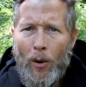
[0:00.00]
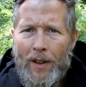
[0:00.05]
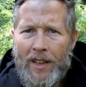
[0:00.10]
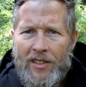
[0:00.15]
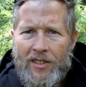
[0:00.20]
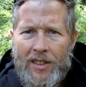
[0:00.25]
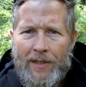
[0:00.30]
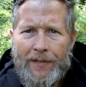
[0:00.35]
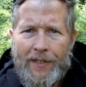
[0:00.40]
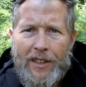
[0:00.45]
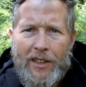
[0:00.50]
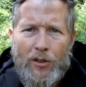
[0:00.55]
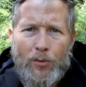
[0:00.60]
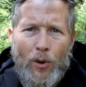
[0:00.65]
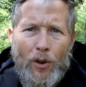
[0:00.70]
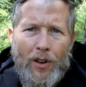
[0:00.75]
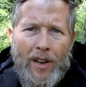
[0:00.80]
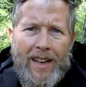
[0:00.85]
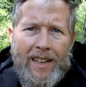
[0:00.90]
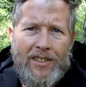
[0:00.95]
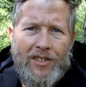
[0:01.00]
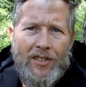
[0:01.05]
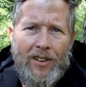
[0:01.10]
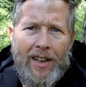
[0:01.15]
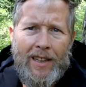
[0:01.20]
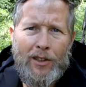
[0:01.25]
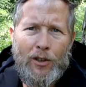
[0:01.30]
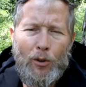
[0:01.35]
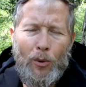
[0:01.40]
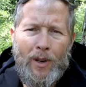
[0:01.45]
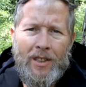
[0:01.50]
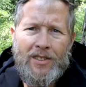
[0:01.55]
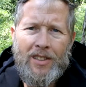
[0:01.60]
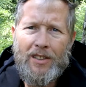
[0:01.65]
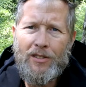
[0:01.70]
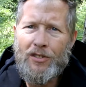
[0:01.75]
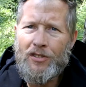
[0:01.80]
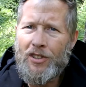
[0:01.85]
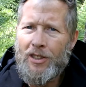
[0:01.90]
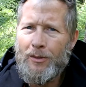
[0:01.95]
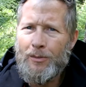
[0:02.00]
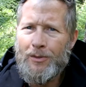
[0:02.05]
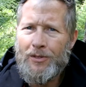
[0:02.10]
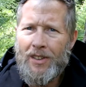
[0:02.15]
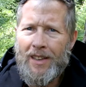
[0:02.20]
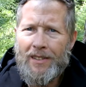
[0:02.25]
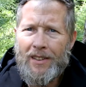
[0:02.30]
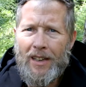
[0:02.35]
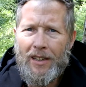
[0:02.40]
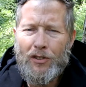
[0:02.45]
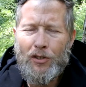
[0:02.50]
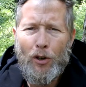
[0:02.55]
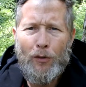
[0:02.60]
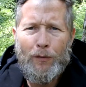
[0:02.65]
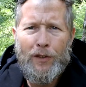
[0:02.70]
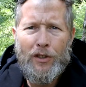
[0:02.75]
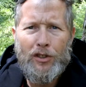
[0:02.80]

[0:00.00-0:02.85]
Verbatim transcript: well that's it for this one guys and like always that just leaves me to say thanks a lot